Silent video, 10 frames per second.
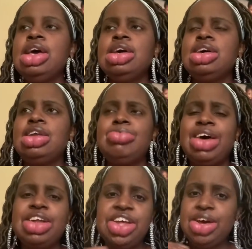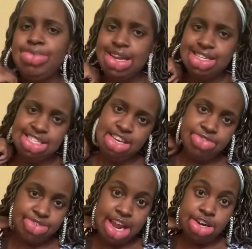And I'm like, no, I'm not a
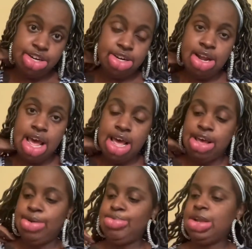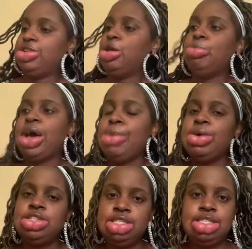teeth grinder. I don't bite
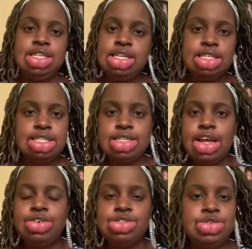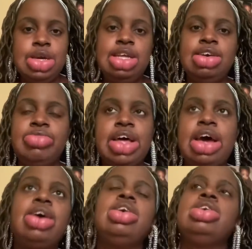my cheeks. I don't do any of
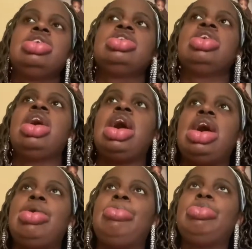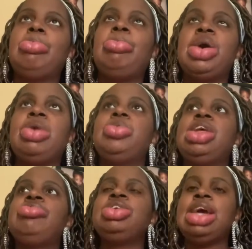that. But
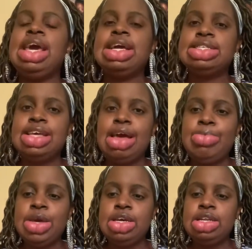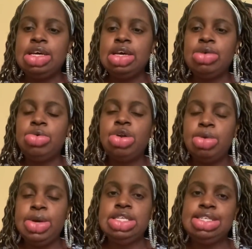whenever they examined, or the
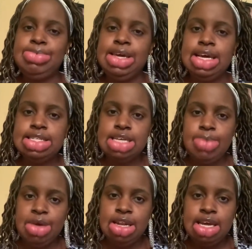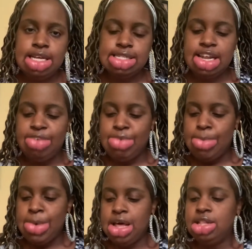PCP examined the inside of my
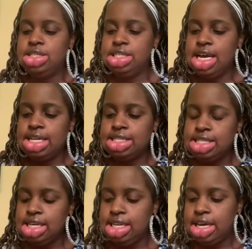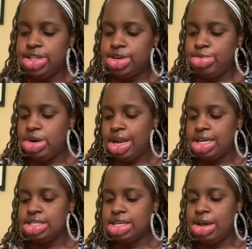mouth, she had seen that there were
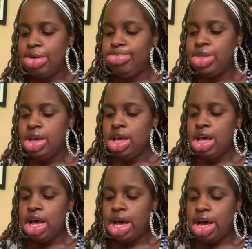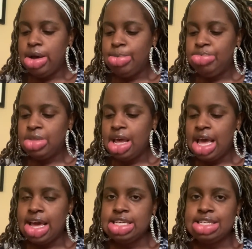like some,
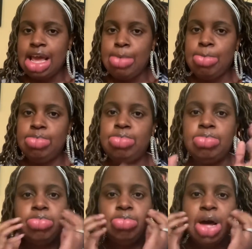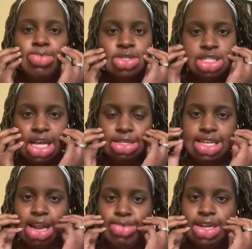bumps
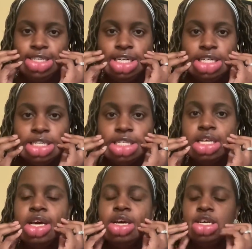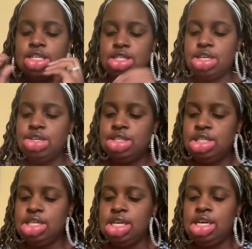inside of my cheeks. So
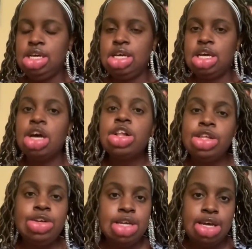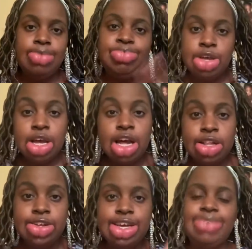she concluded
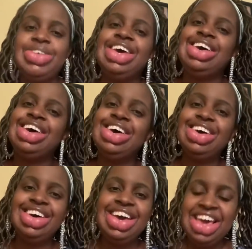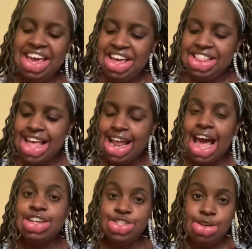that
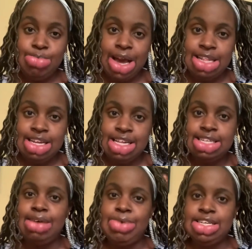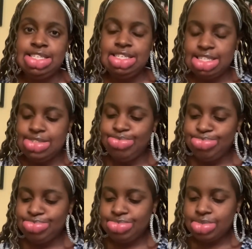I do bite the inside of my cheeks.
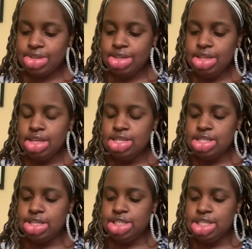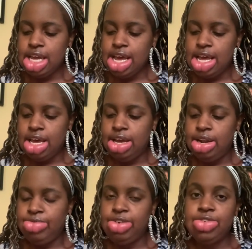So she
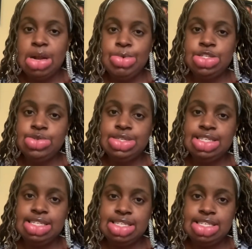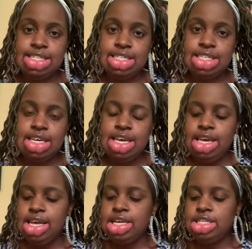had referred me to a dentist.
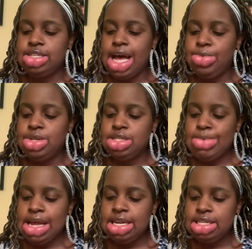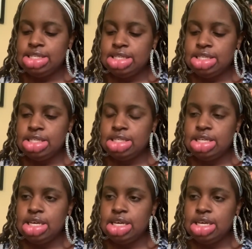So I went to my dentist.